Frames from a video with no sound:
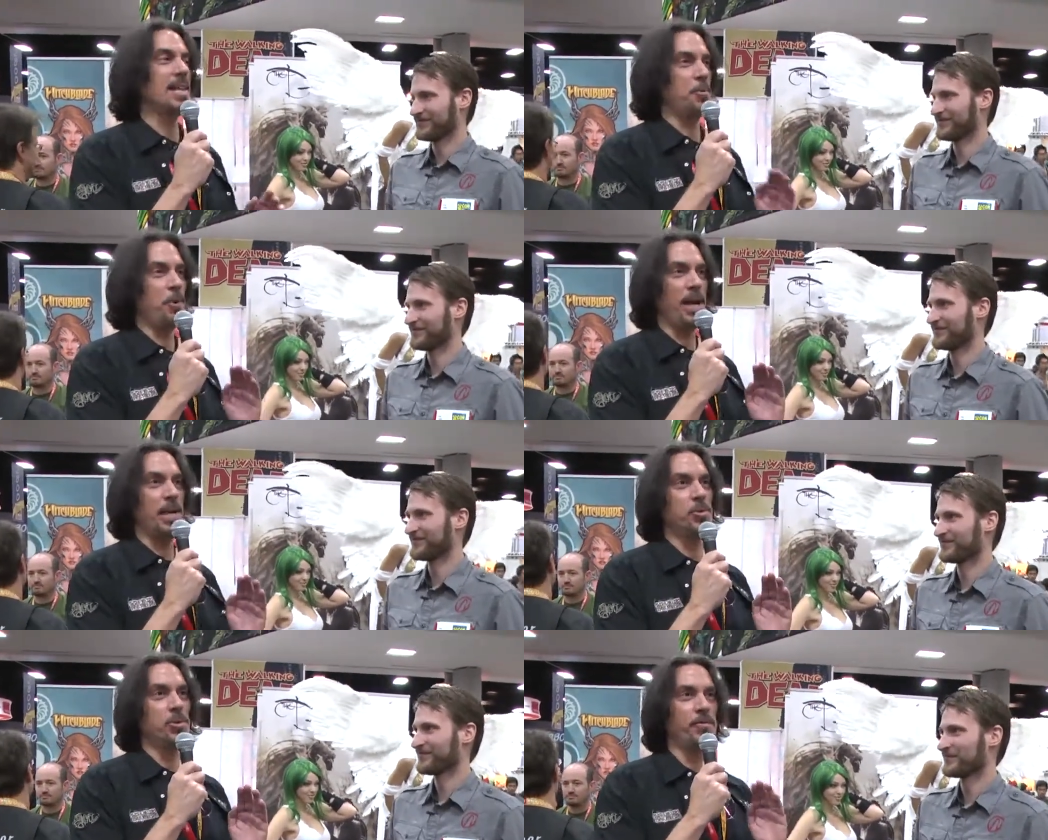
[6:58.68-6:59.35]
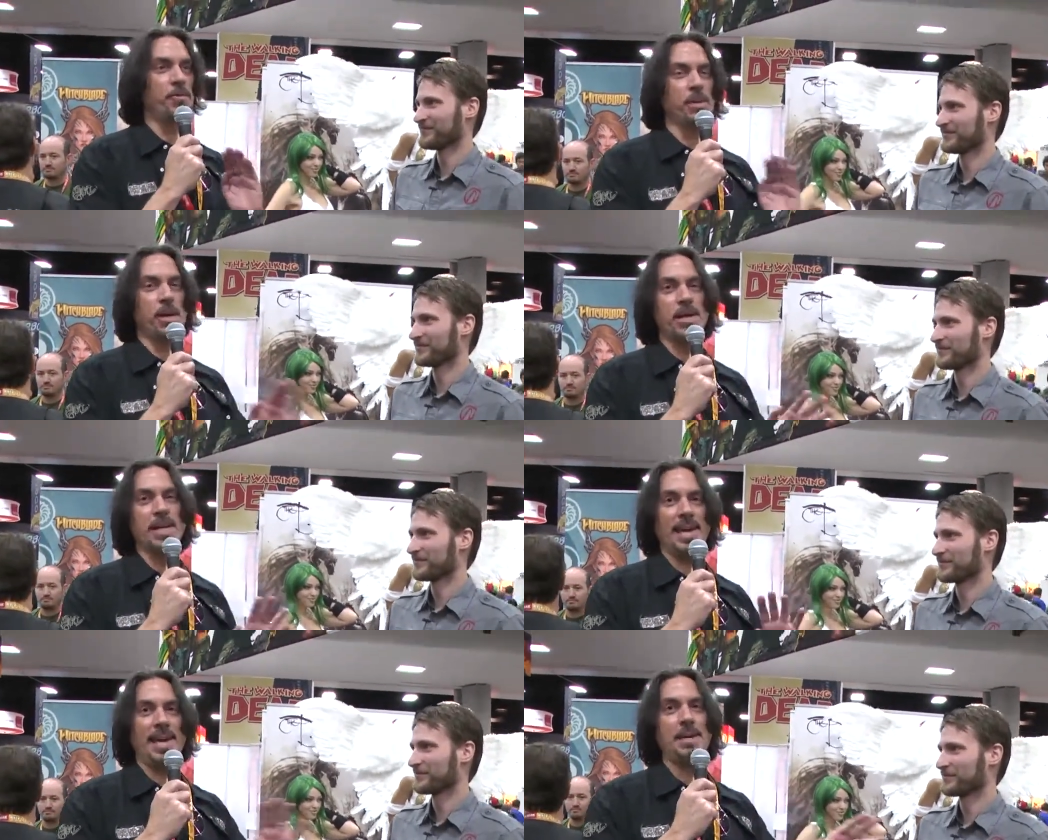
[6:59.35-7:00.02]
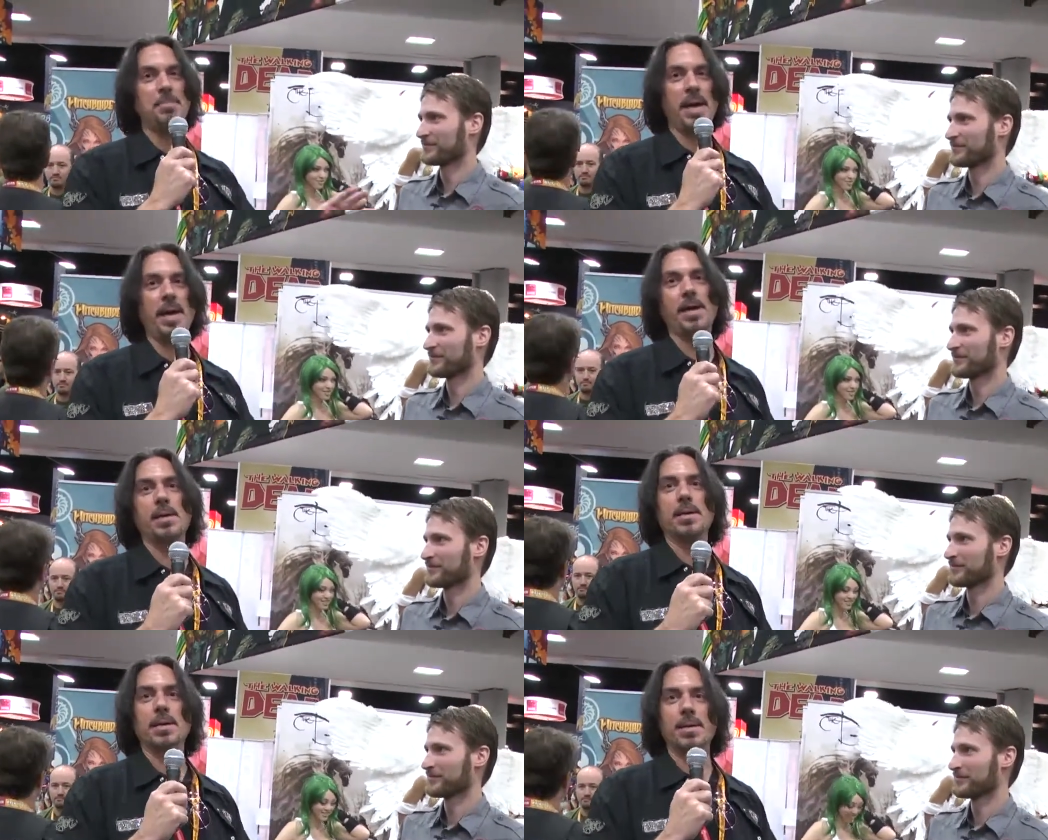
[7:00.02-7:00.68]
Speaker 1: that ran into a full-on gangbang
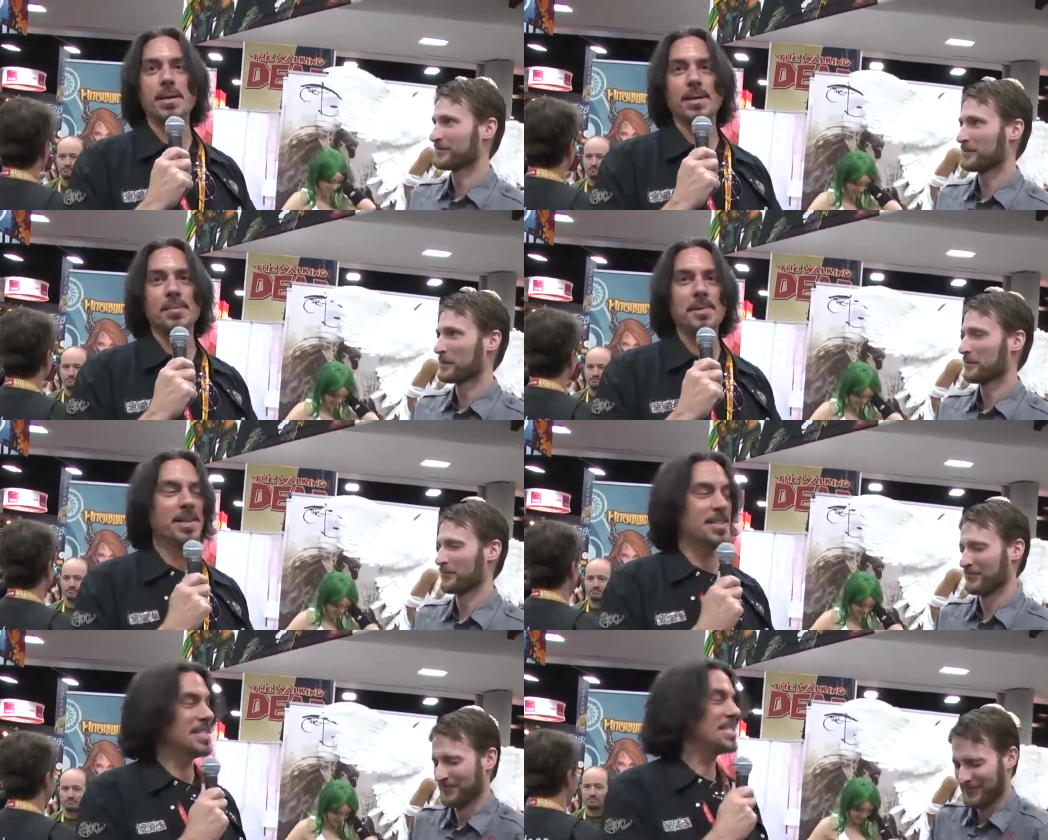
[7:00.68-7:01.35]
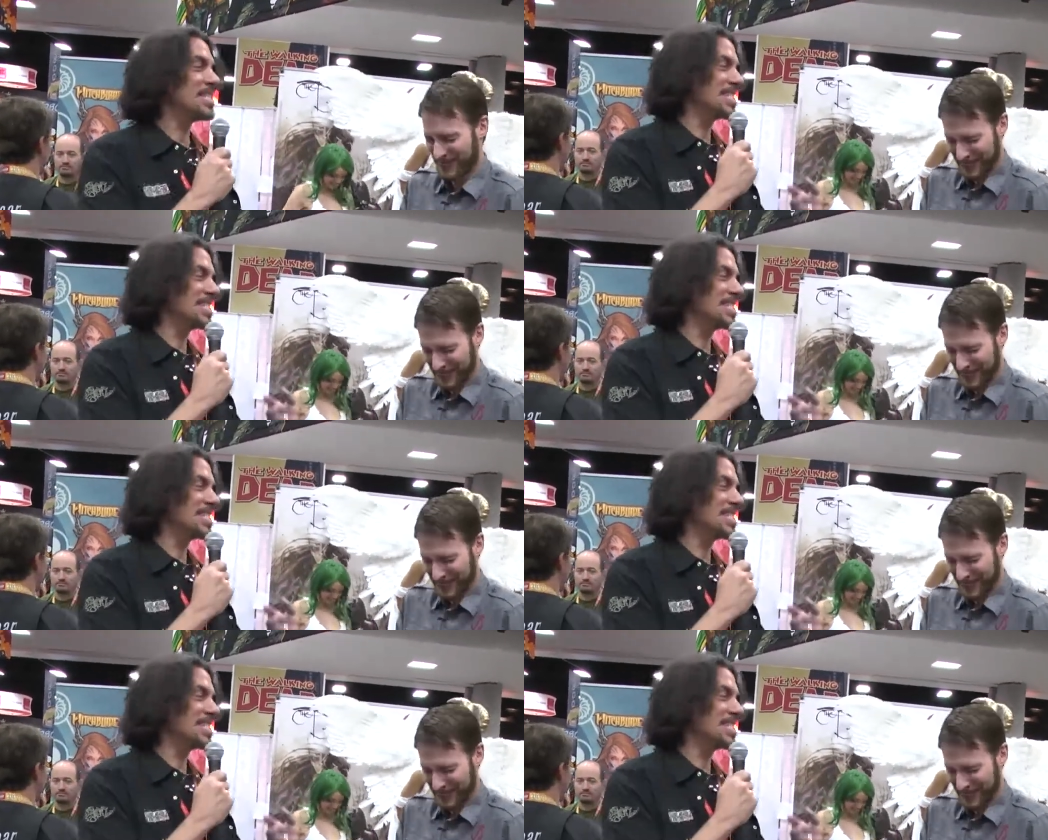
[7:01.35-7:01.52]
because this is